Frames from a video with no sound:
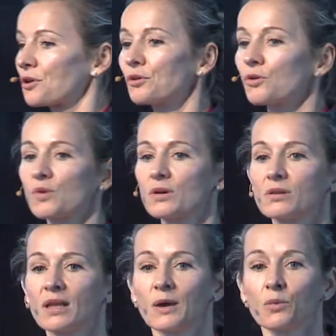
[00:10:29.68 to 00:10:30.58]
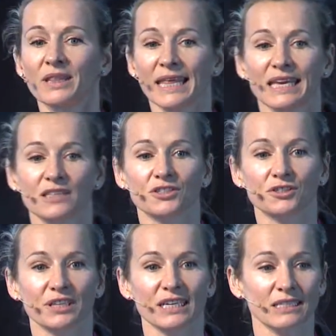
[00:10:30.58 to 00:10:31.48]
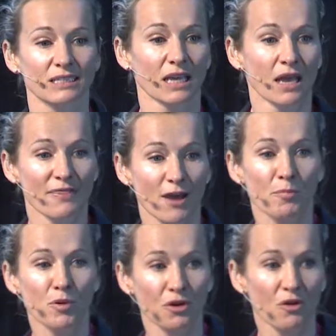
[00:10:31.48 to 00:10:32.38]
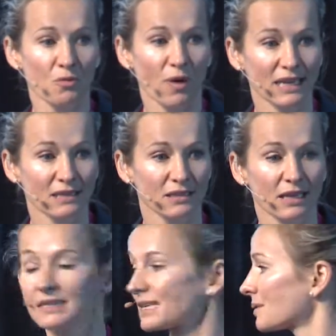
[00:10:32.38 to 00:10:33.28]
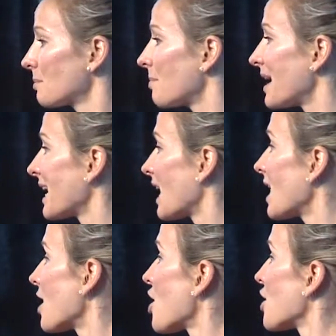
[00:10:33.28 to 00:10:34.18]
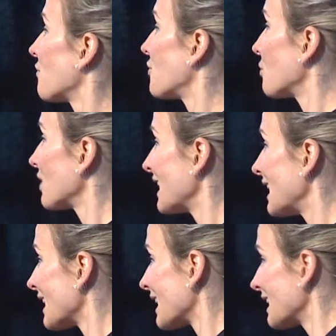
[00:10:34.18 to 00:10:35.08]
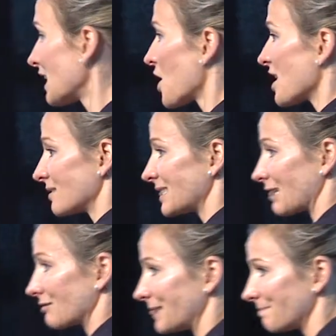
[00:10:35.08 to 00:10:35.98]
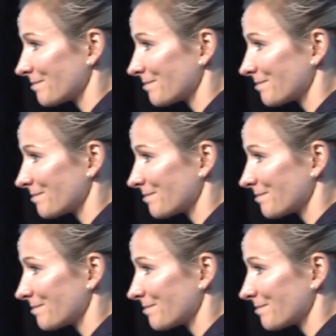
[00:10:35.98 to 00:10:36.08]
who will, when they get stressed, they'll put on weight. It doesn't matter if you're eating celery